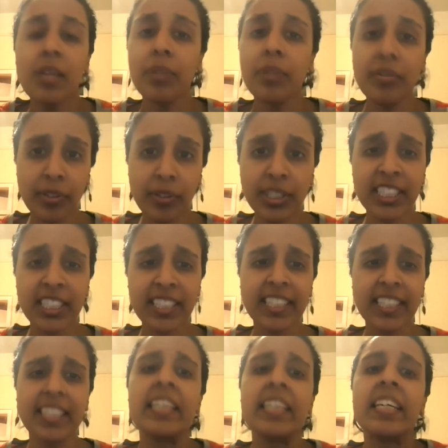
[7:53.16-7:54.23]
But
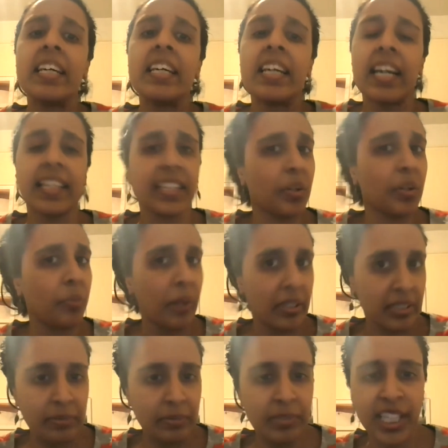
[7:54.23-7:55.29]
fortunately, I think a
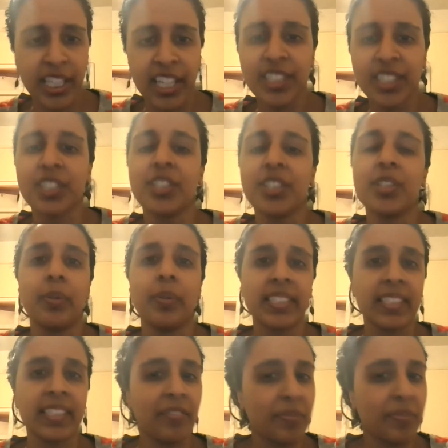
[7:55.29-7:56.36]
welcome change in the
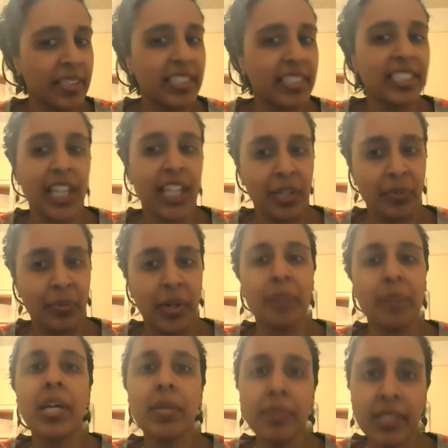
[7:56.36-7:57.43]
US government in January
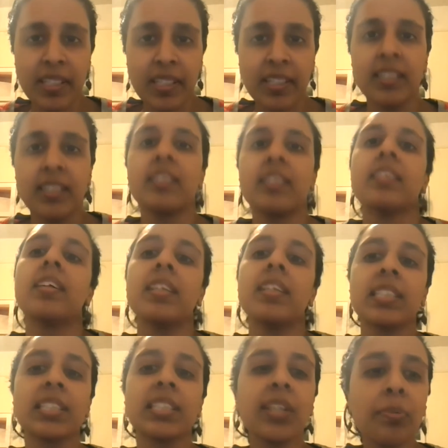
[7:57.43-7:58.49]
may begin
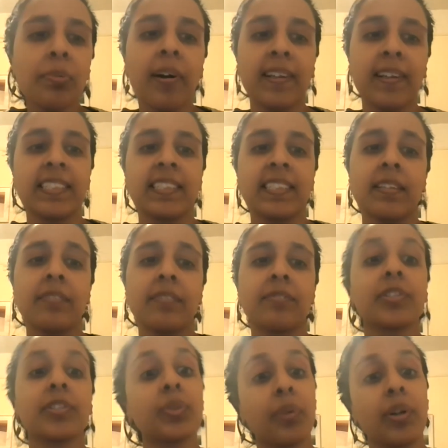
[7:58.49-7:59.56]
a slow process of
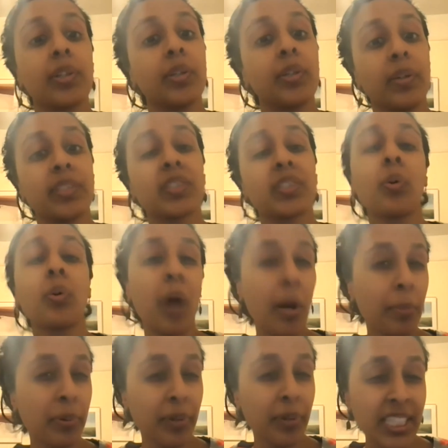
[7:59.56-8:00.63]
restoring US
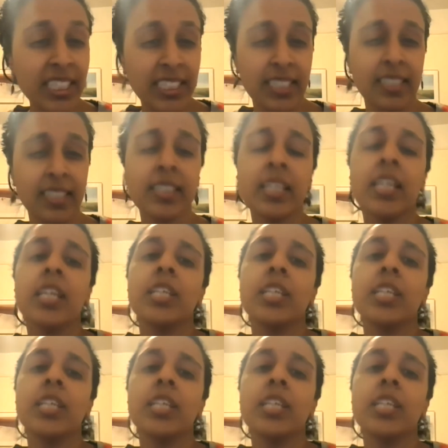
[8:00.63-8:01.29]
cooperation